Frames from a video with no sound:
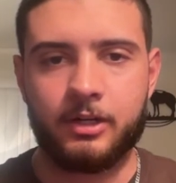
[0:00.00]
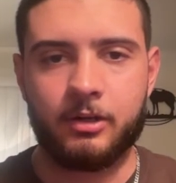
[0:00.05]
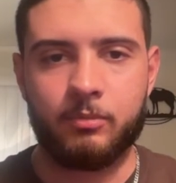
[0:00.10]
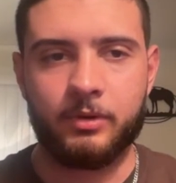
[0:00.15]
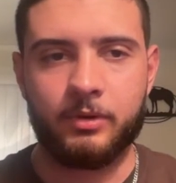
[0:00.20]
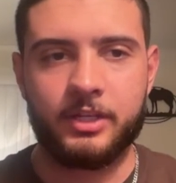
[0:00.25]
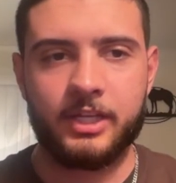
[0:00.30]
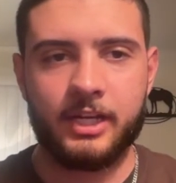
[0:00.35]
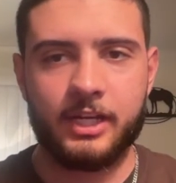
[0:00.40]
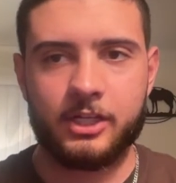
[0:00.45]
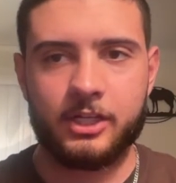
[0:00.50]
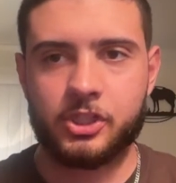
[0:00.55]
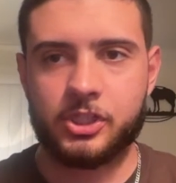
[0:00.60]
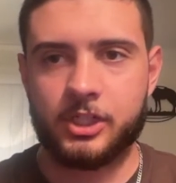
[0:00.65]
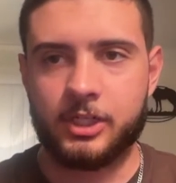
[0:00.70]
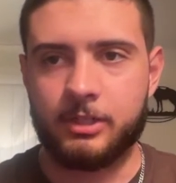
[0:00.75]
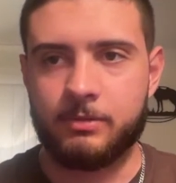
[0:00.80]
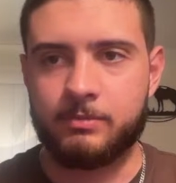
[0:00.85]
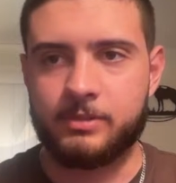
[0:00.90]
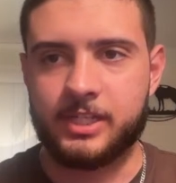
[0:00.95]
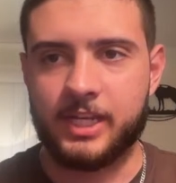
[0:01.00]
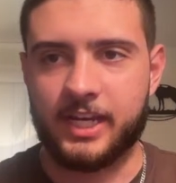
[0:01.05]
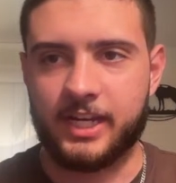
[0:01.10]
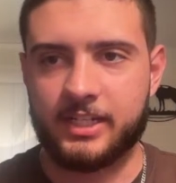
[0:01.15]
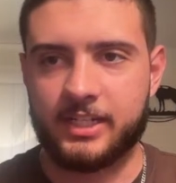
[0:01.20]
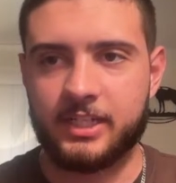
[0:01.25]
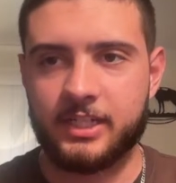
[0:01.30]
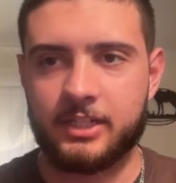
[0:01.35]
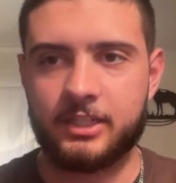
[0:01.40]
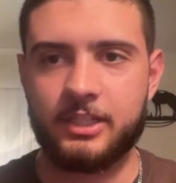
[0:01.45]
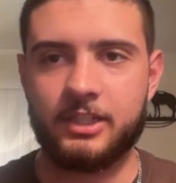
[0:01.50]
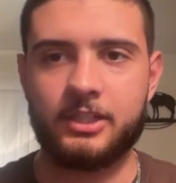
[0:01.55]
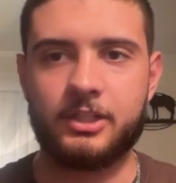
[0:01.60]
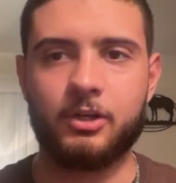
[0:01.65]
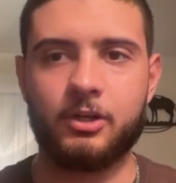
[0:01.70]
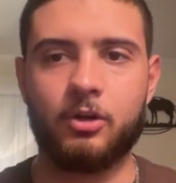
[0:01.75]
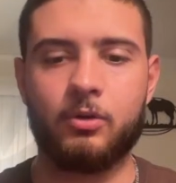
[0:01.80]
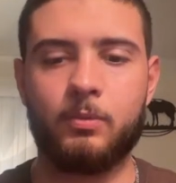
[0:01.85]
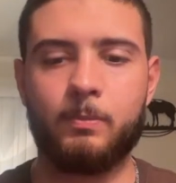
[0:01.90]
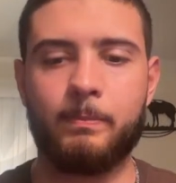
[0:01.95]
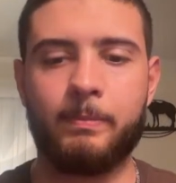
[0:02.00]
we can actually technically go